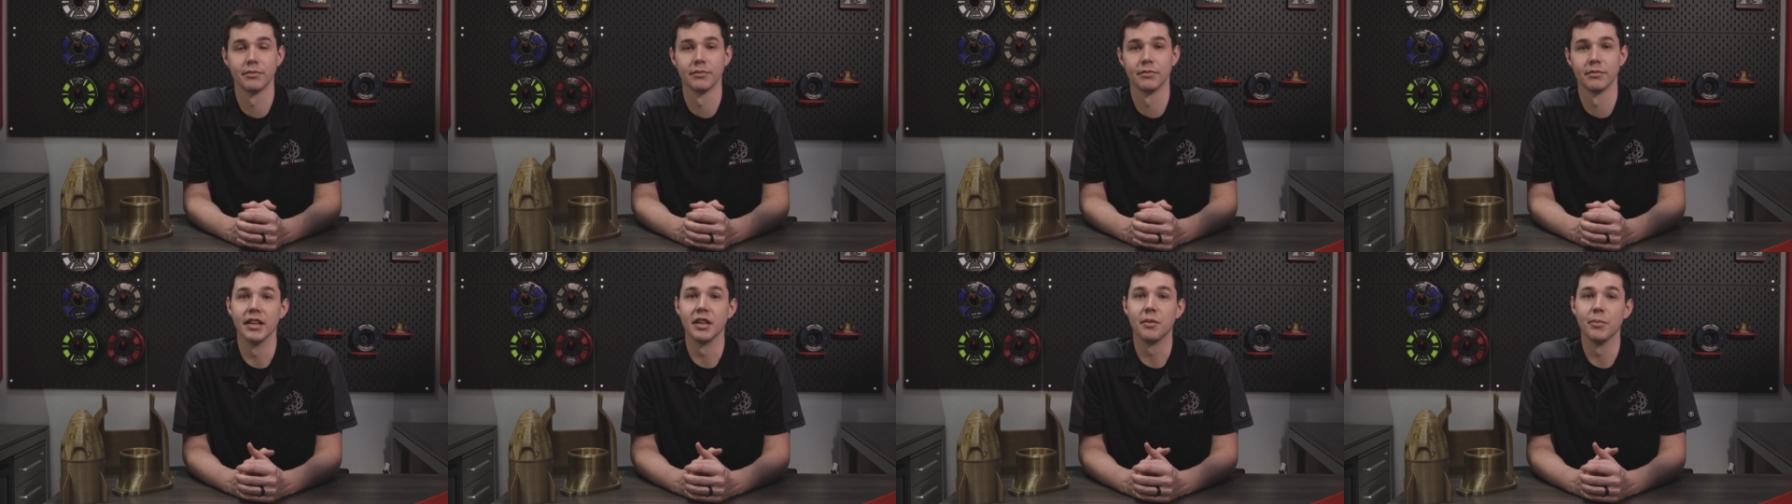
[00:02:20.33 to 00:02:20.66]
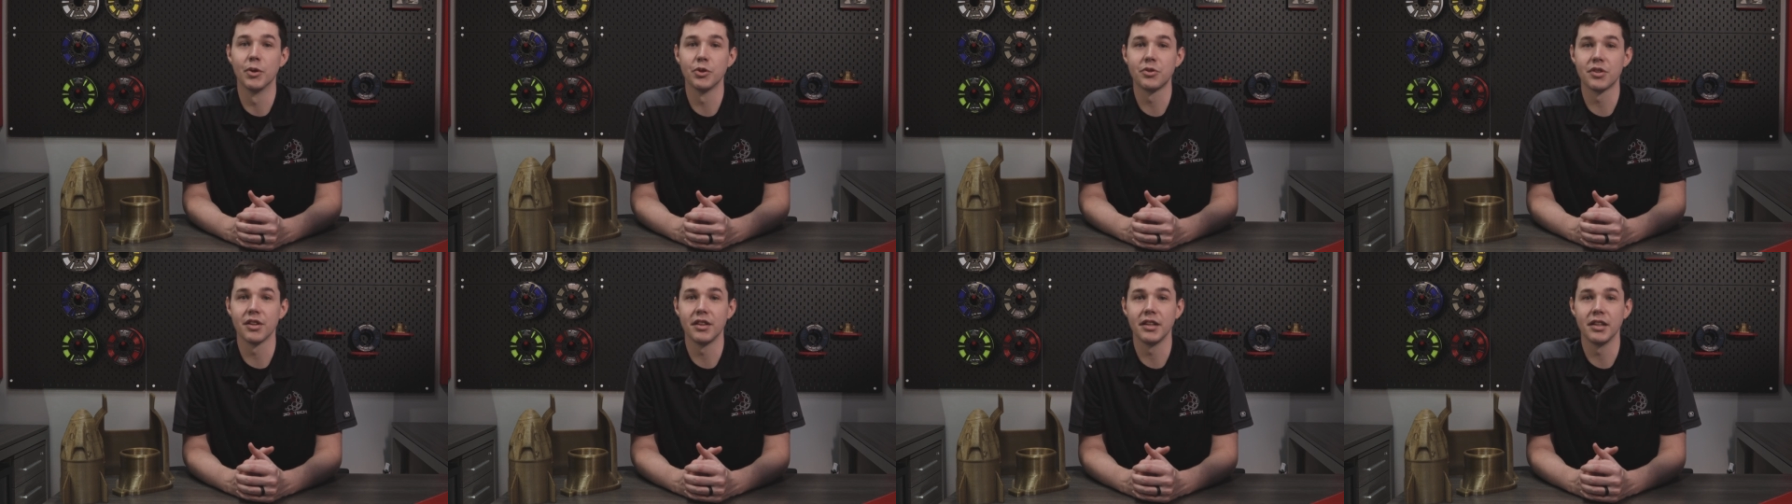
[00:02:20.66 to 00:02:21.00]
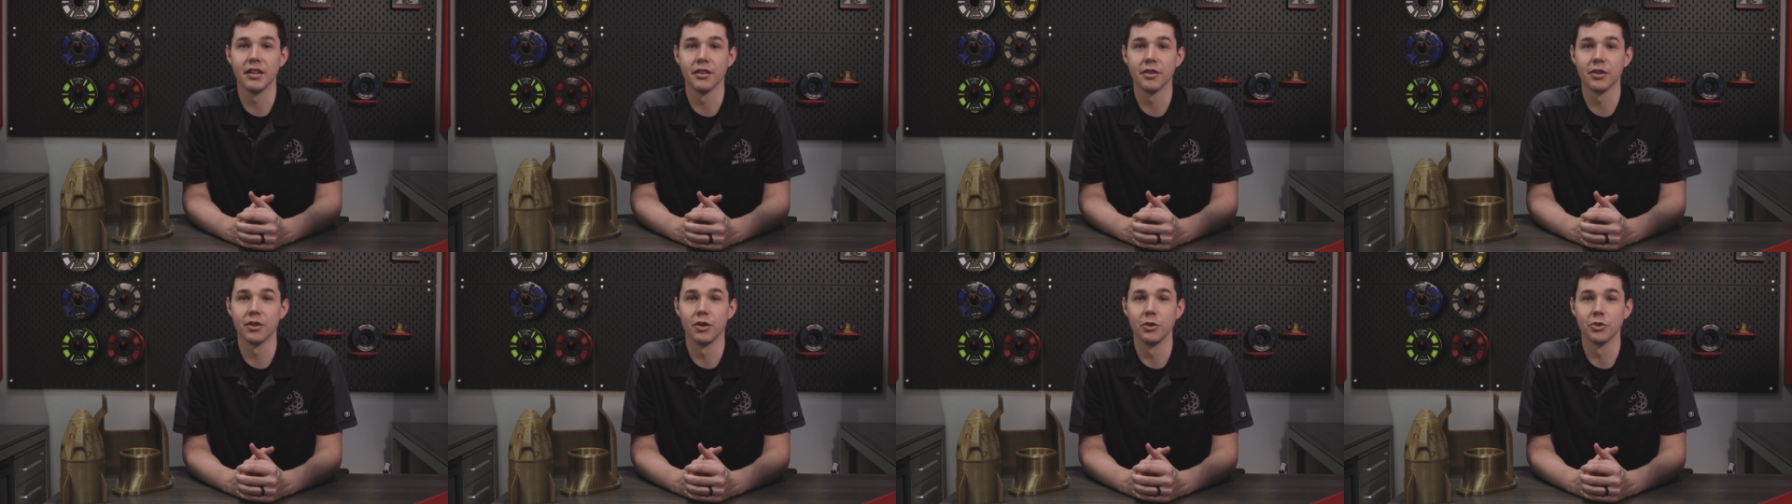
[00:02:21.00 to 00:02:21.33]
Like most of the
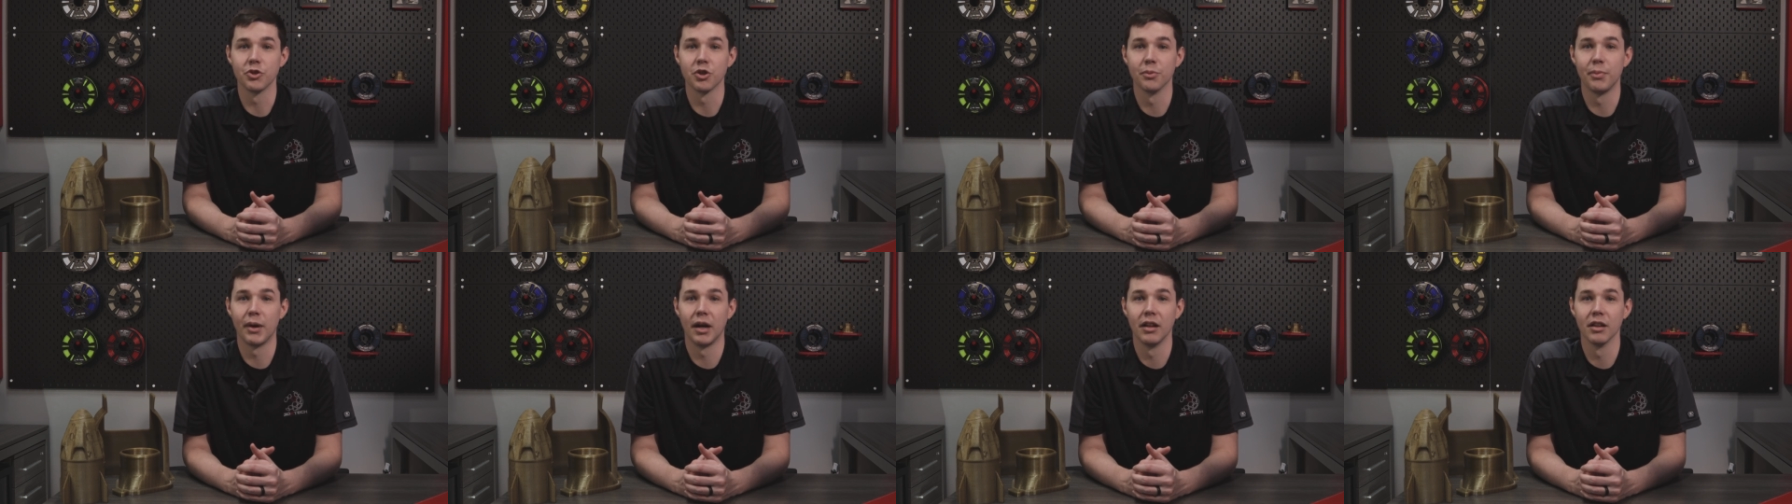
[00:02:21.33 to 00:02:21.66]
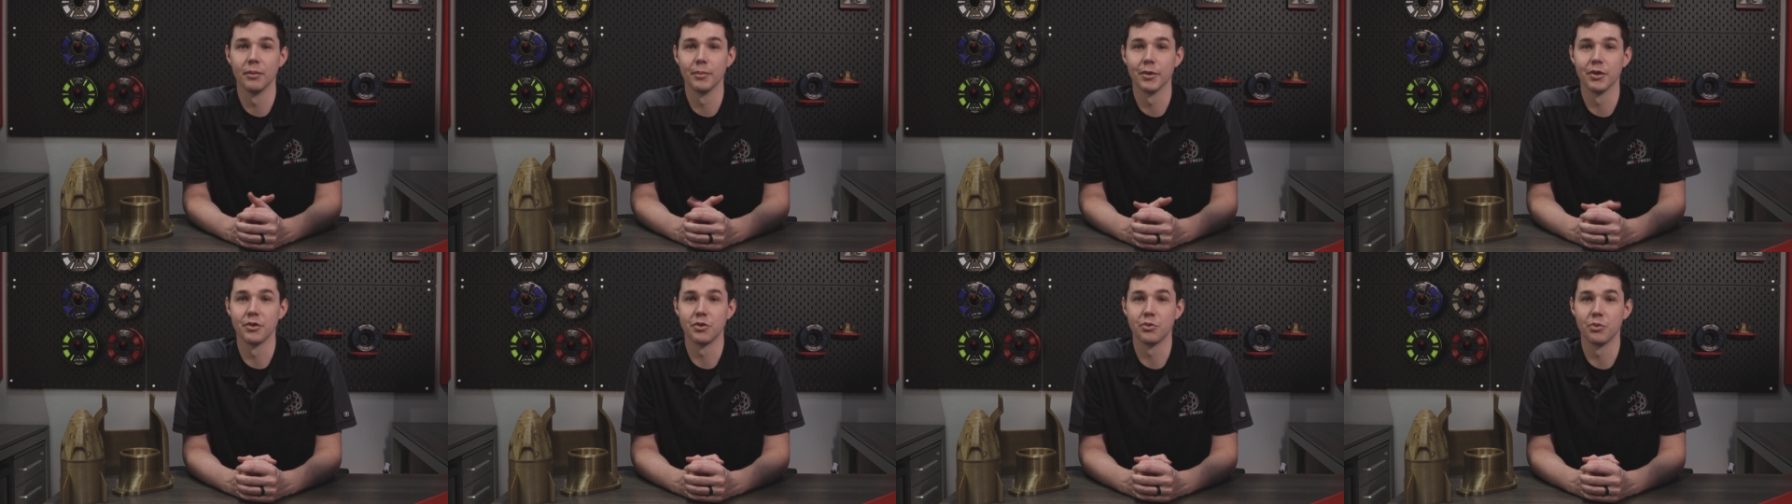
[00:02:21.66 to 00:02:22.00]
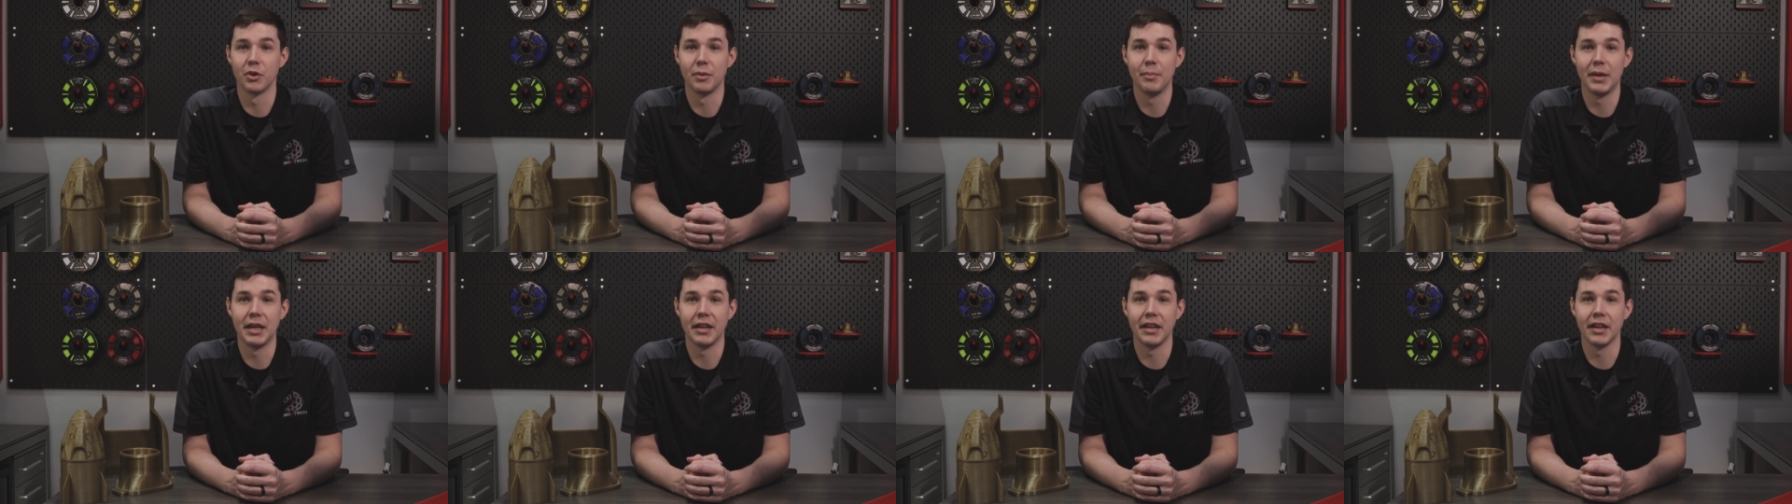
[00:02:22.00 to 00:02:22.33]
other ultrapolymers
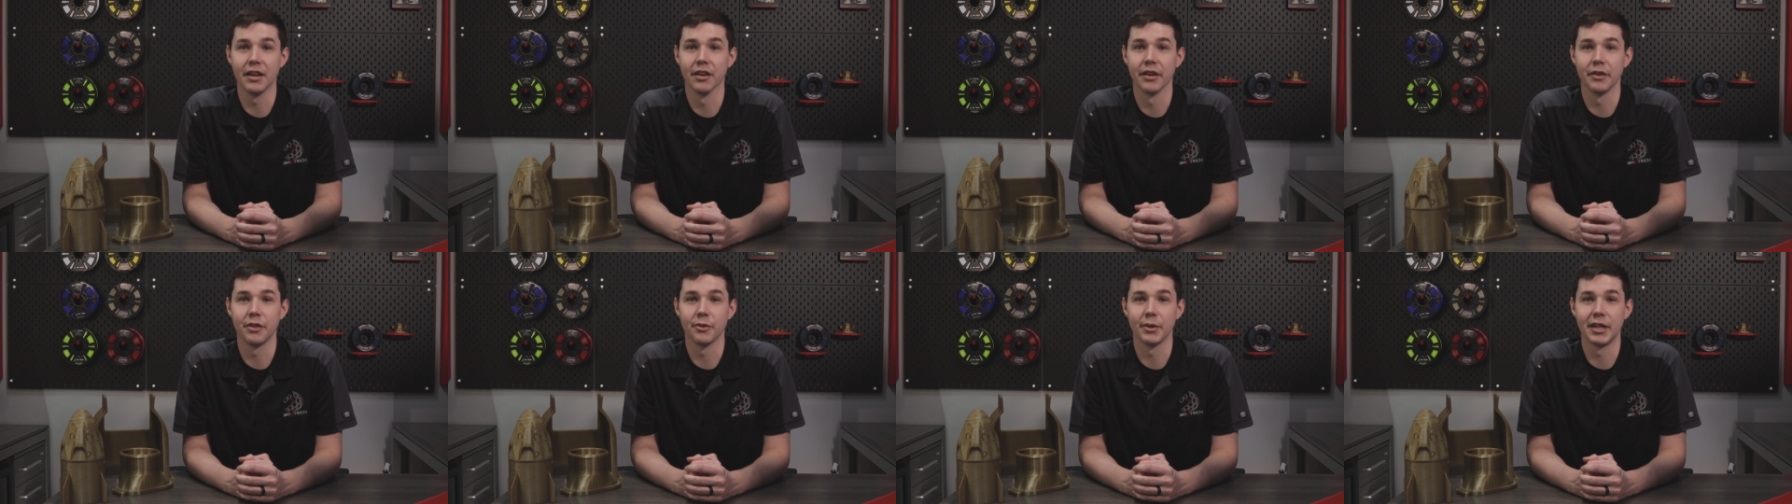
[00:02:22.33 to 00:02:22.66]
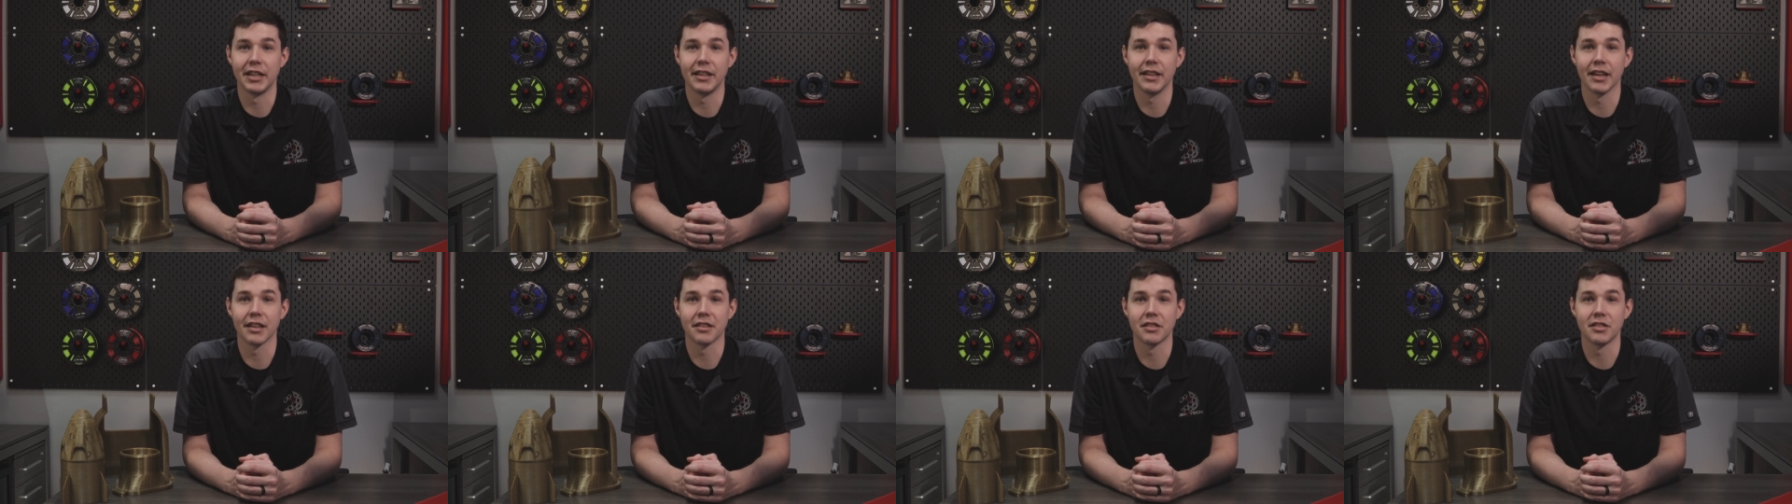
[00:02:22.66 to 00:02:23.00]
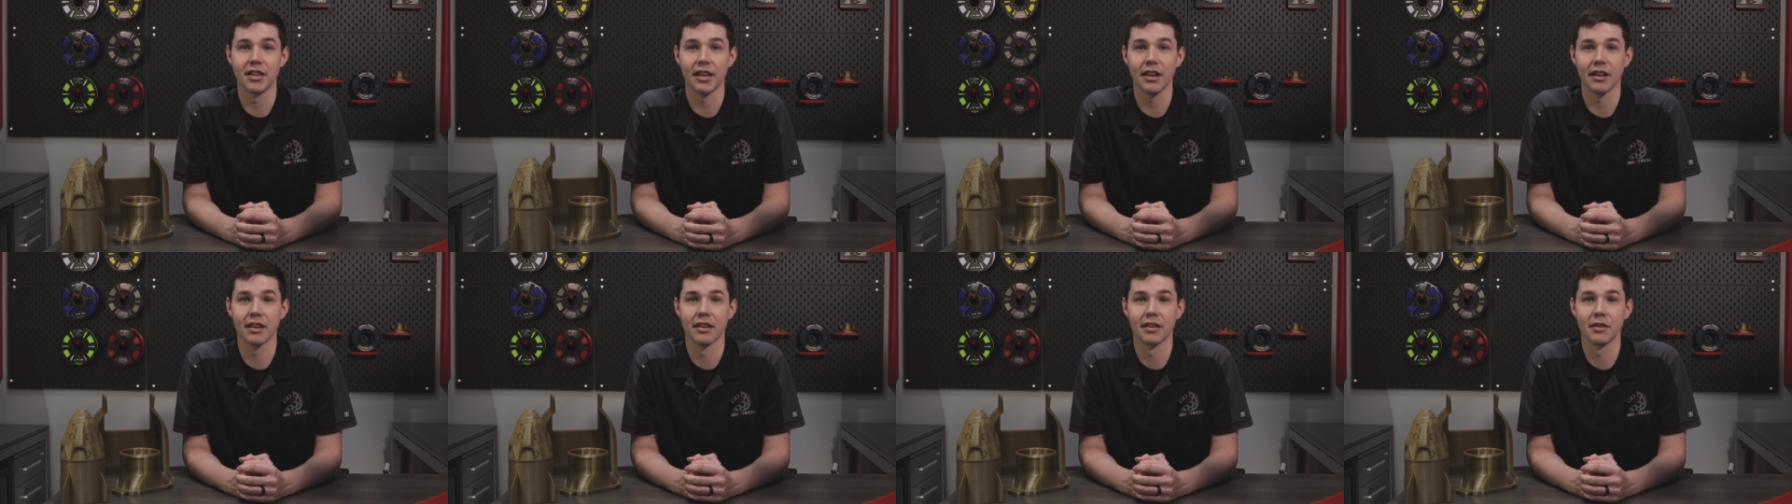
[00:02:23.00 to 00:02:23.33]
we make here at 3DX
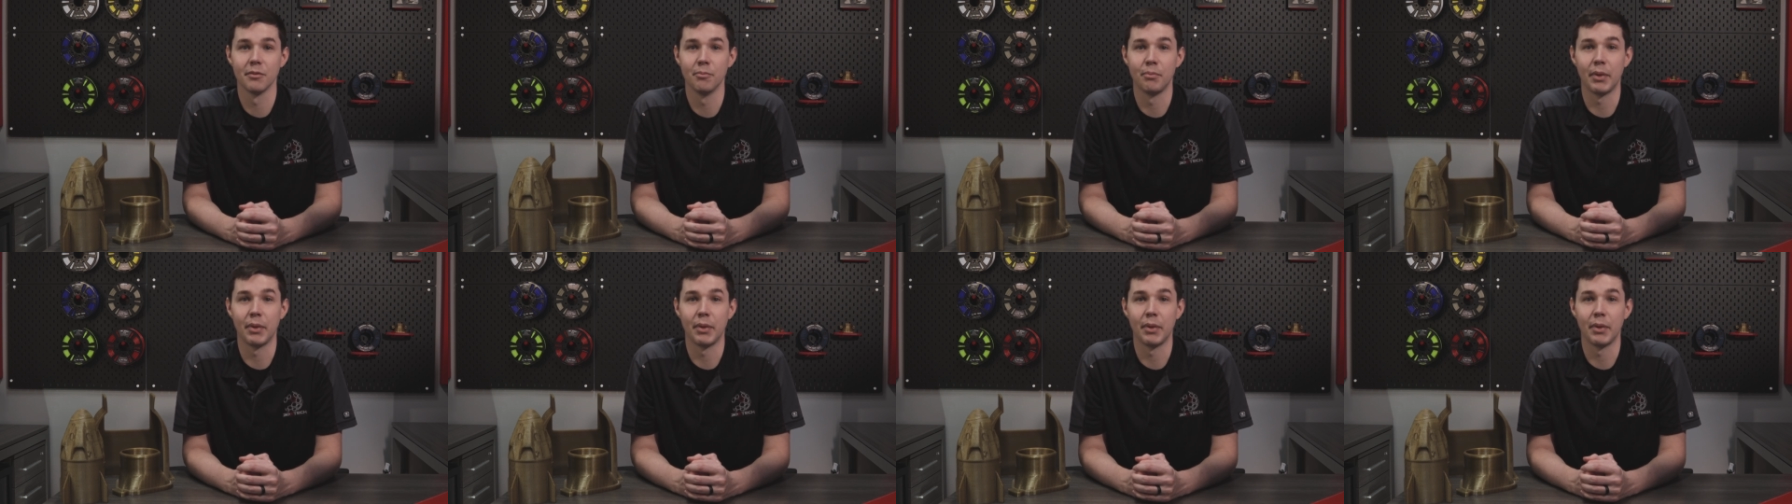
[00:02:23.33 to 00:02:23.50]
Tech,